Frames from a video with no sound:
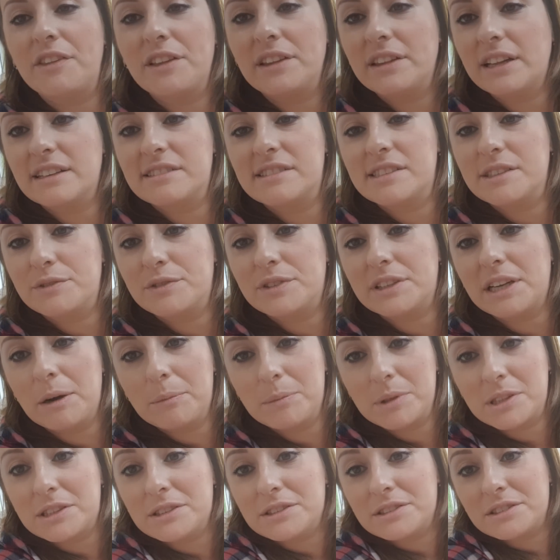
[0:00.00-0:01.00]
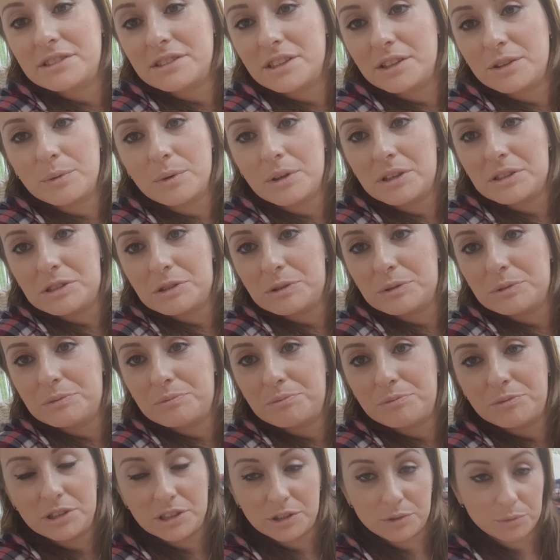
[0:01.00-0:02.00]
think that's it for now, because otherwise
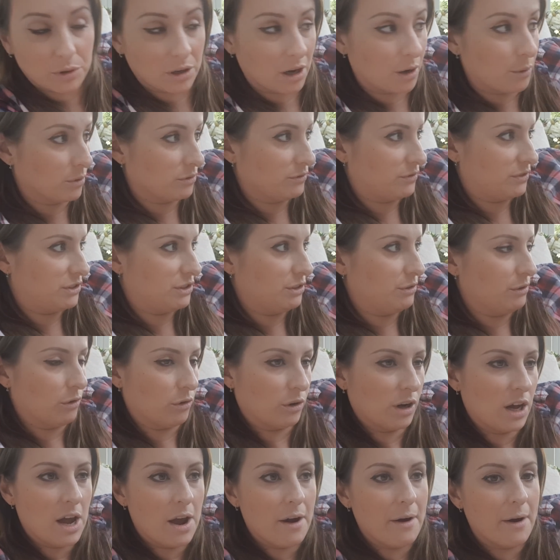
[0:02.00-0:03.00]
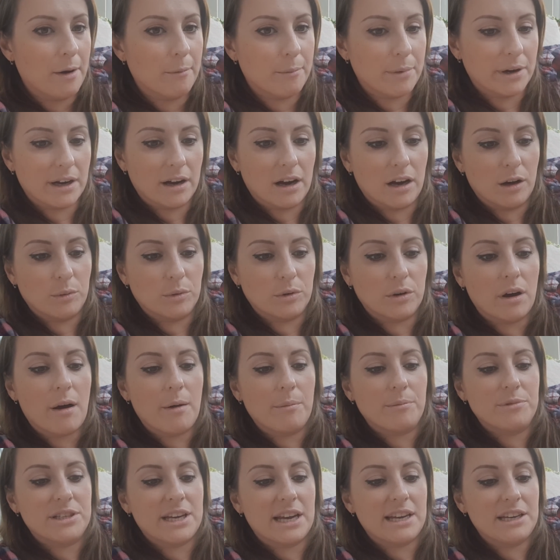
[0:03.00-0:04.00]
this will go on for too long. But I will
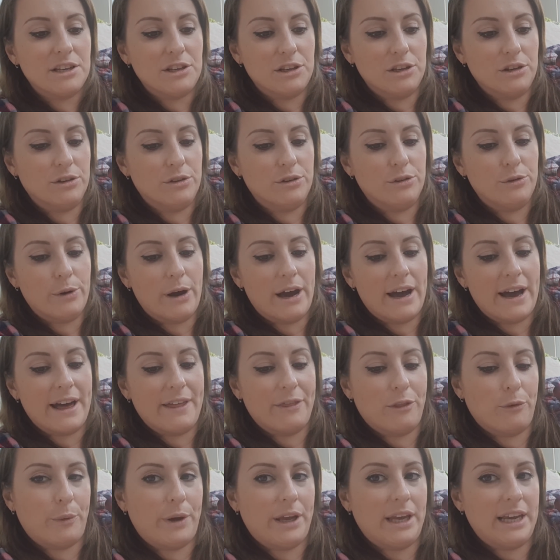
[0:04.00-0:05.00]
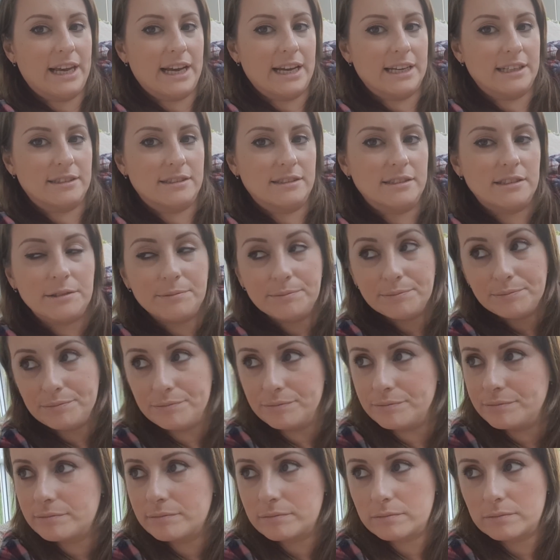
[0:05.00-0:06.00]
update you at the weekend.
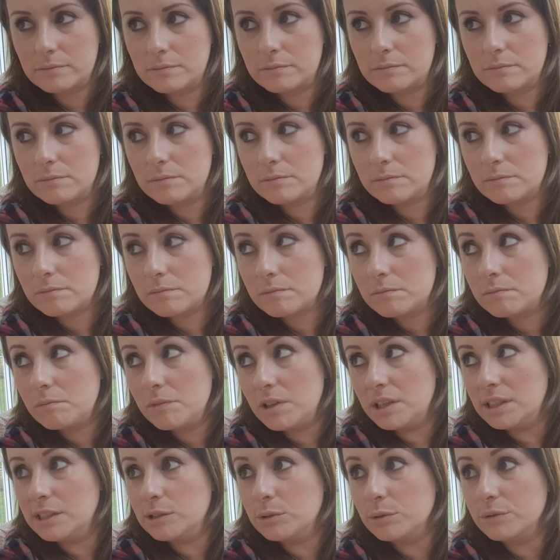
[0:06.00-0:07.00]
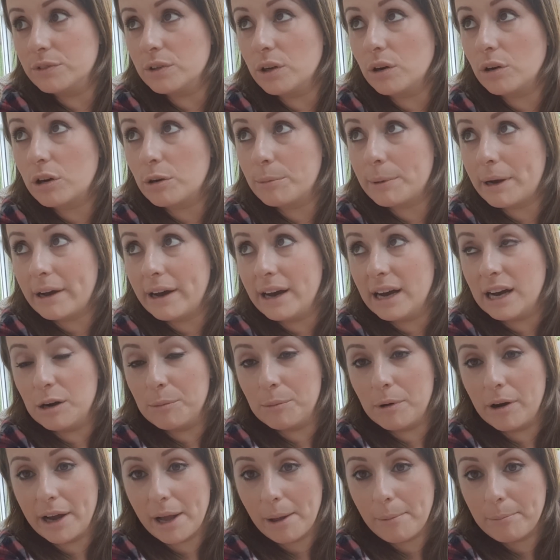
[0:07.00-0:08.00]
A little vlog about how
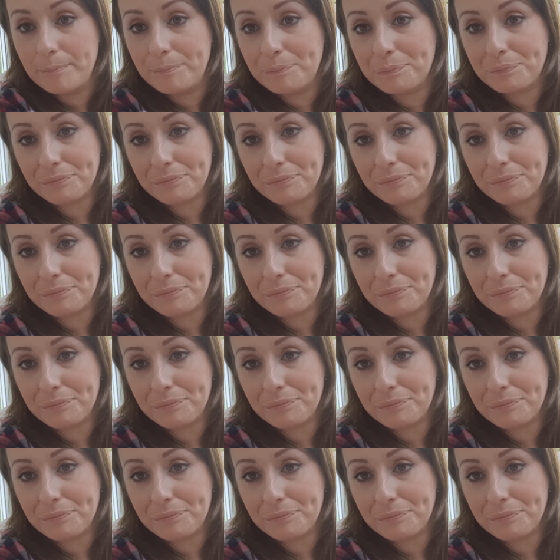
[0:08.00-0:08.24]
my